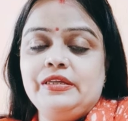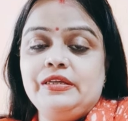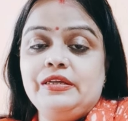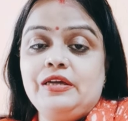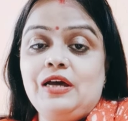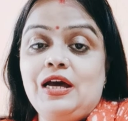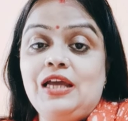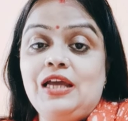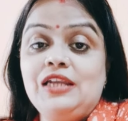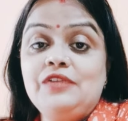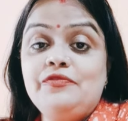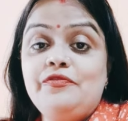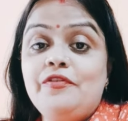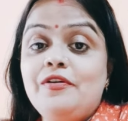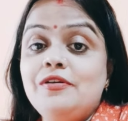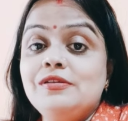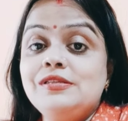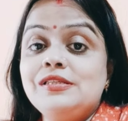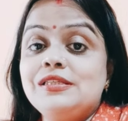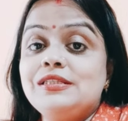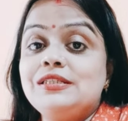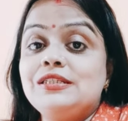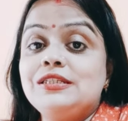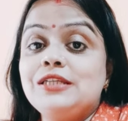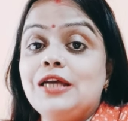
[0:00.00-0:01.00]

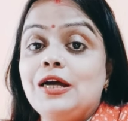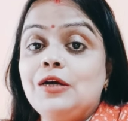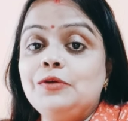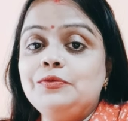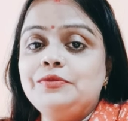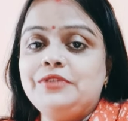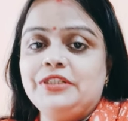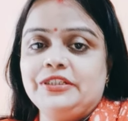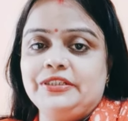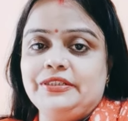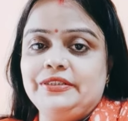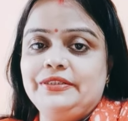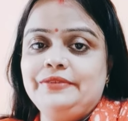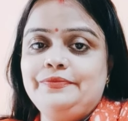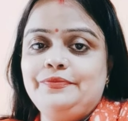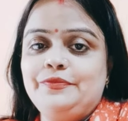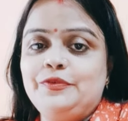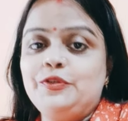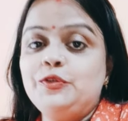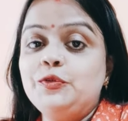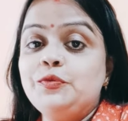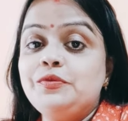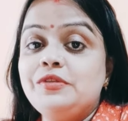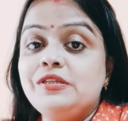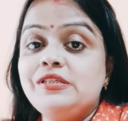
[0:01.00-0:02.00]
Alphonse Daudet,
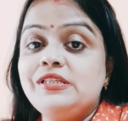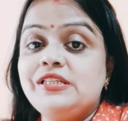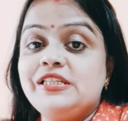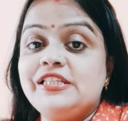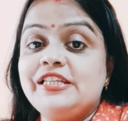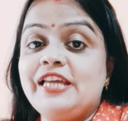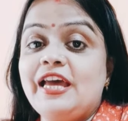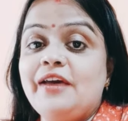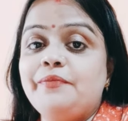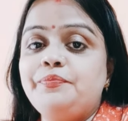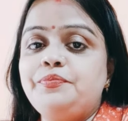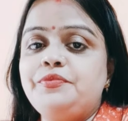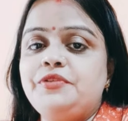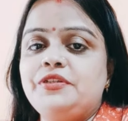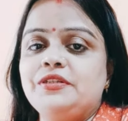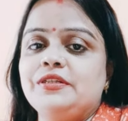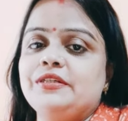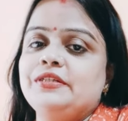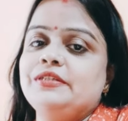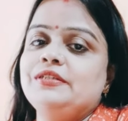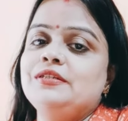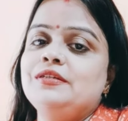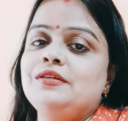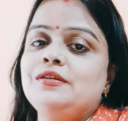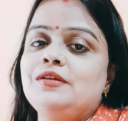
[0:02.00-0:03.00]
through this
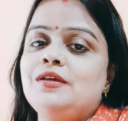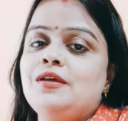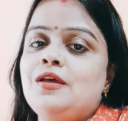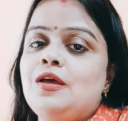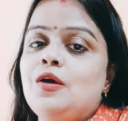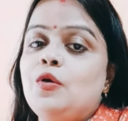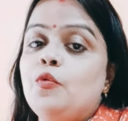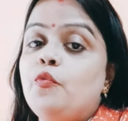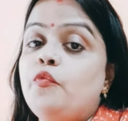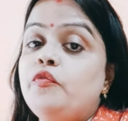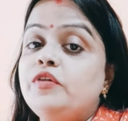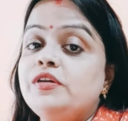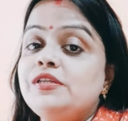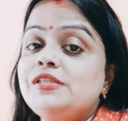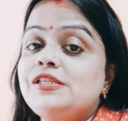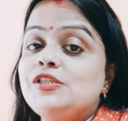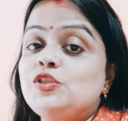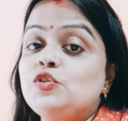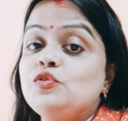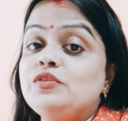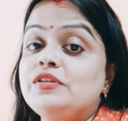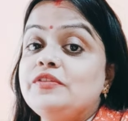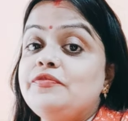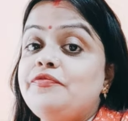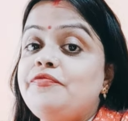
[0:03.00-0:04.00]
chapter, wants
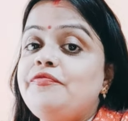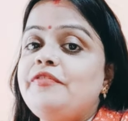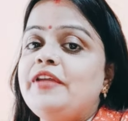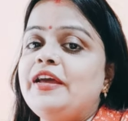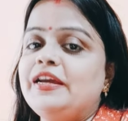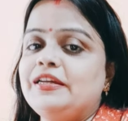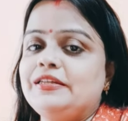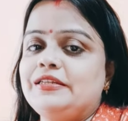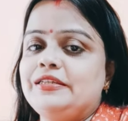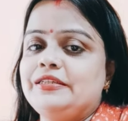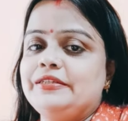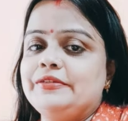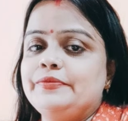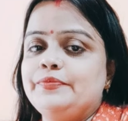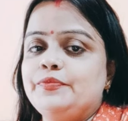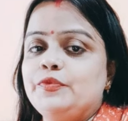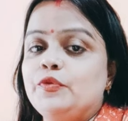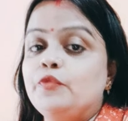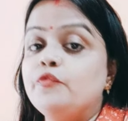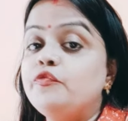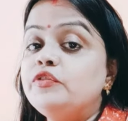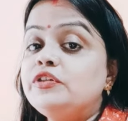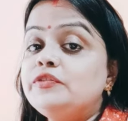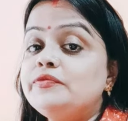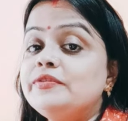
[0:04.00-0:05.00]
to reflect
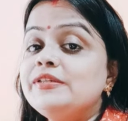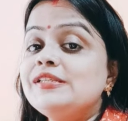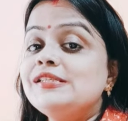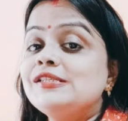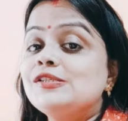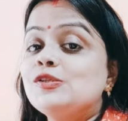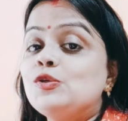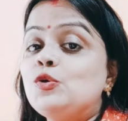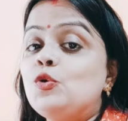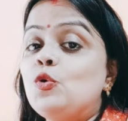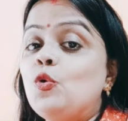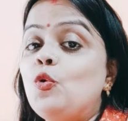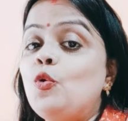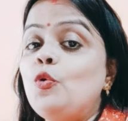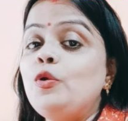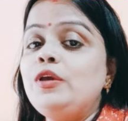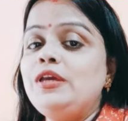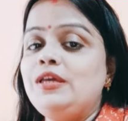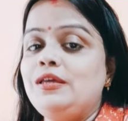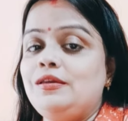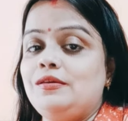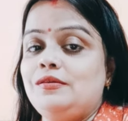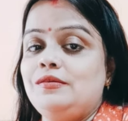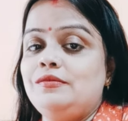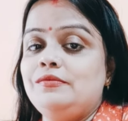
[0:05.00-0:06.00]
what was
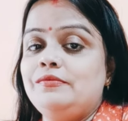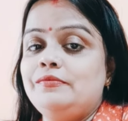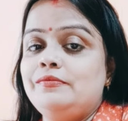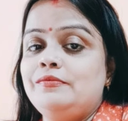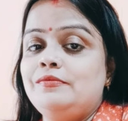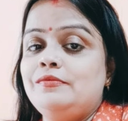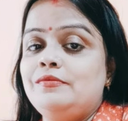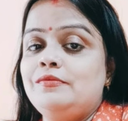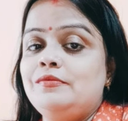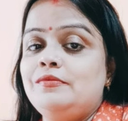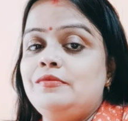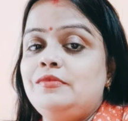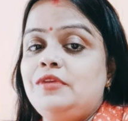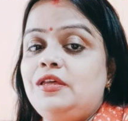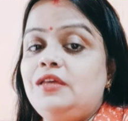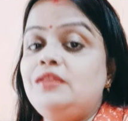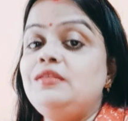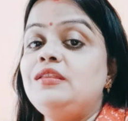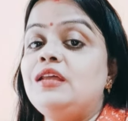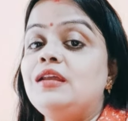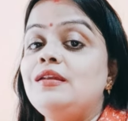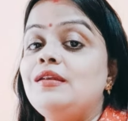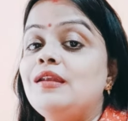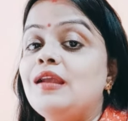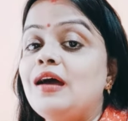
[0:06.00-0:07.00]
going in
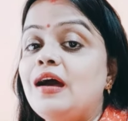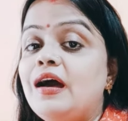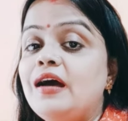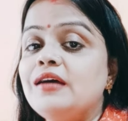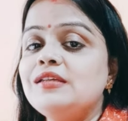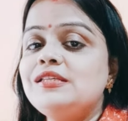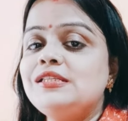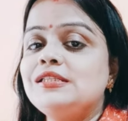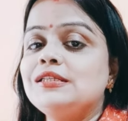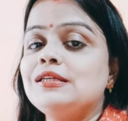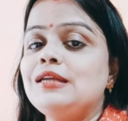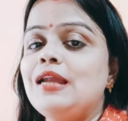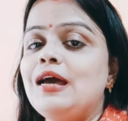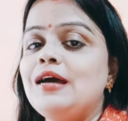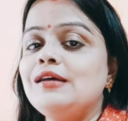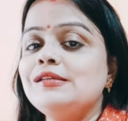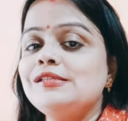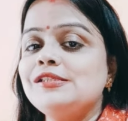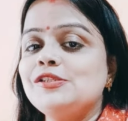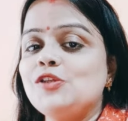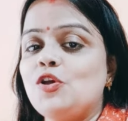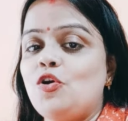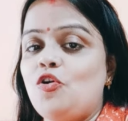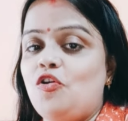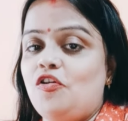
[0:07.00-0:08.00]
the last
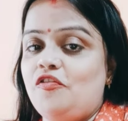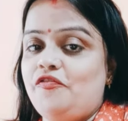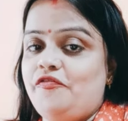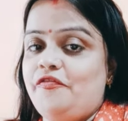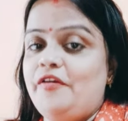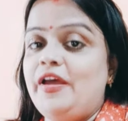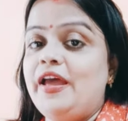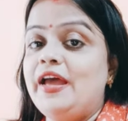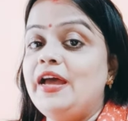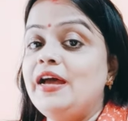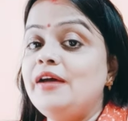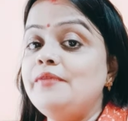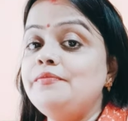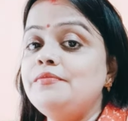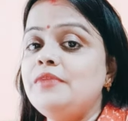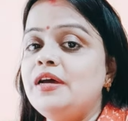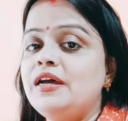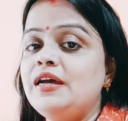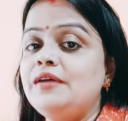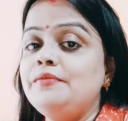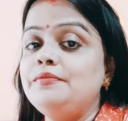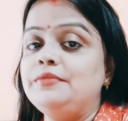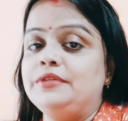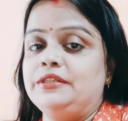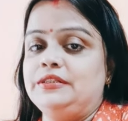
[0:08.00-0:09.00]
class of M.
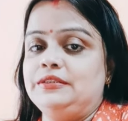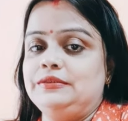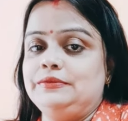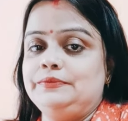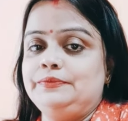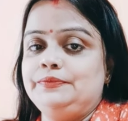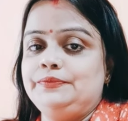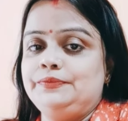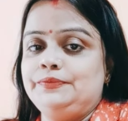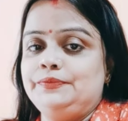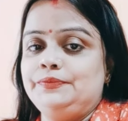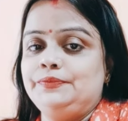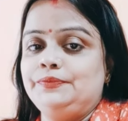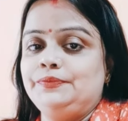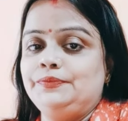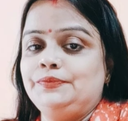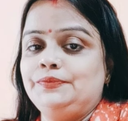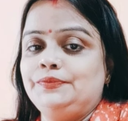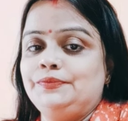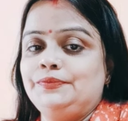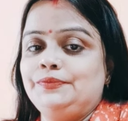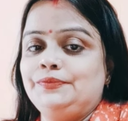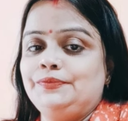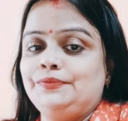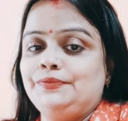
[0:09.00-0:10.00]
Hamel,
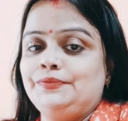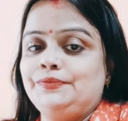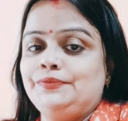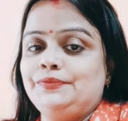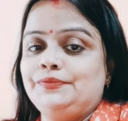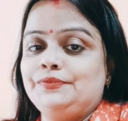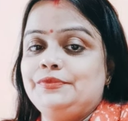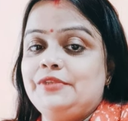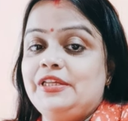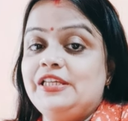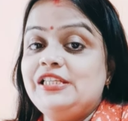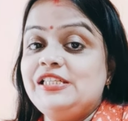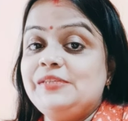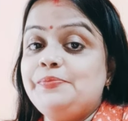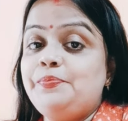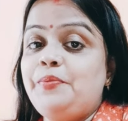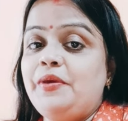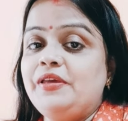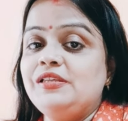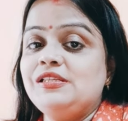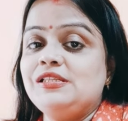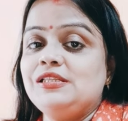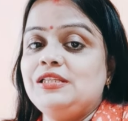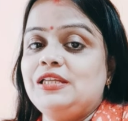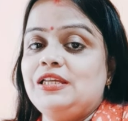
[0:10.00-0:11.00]

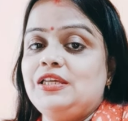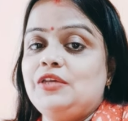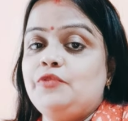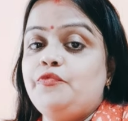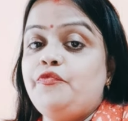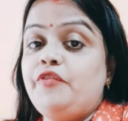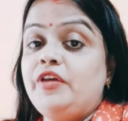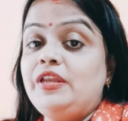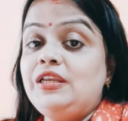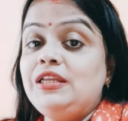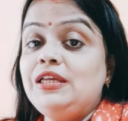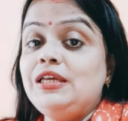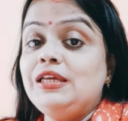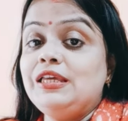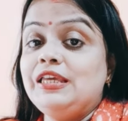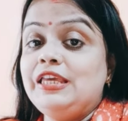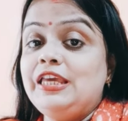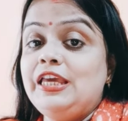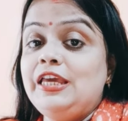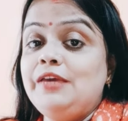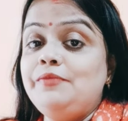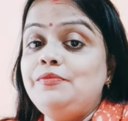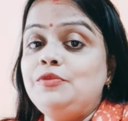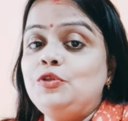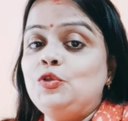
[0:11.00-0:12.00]
especially when he
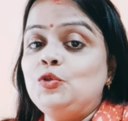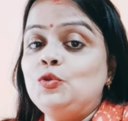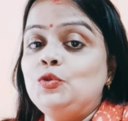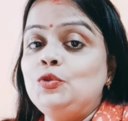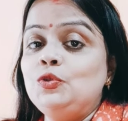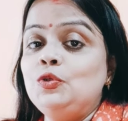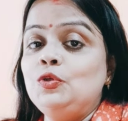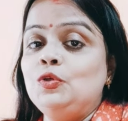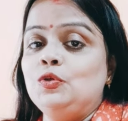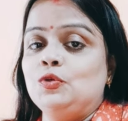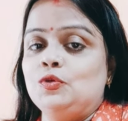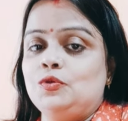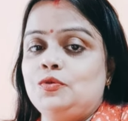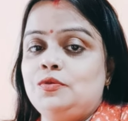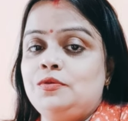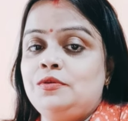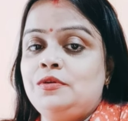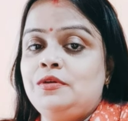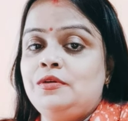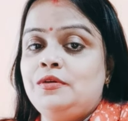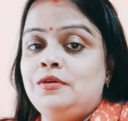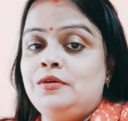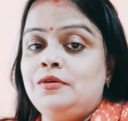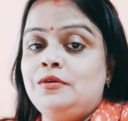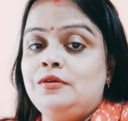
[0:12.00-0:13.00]
came to know
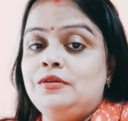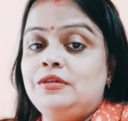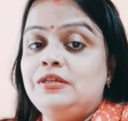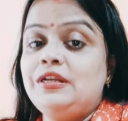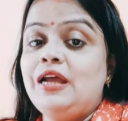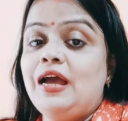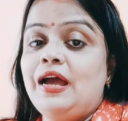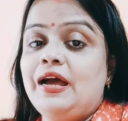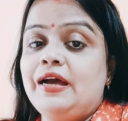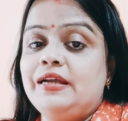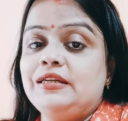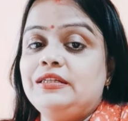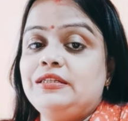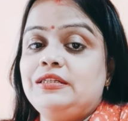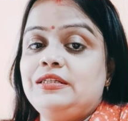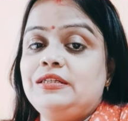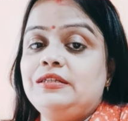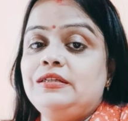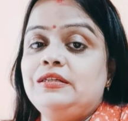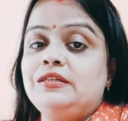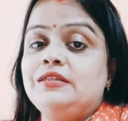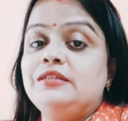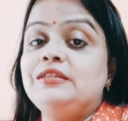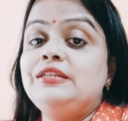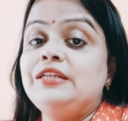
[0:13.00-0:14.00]
that
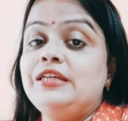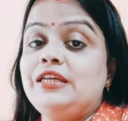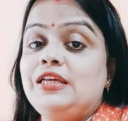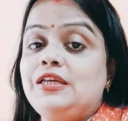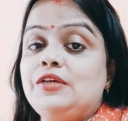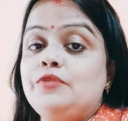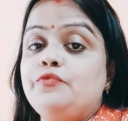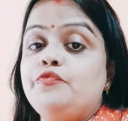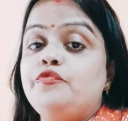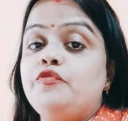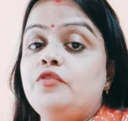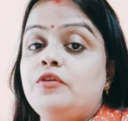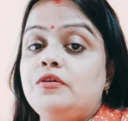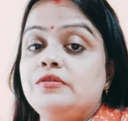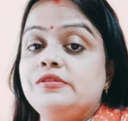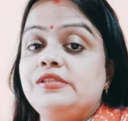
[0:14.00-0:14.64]
day was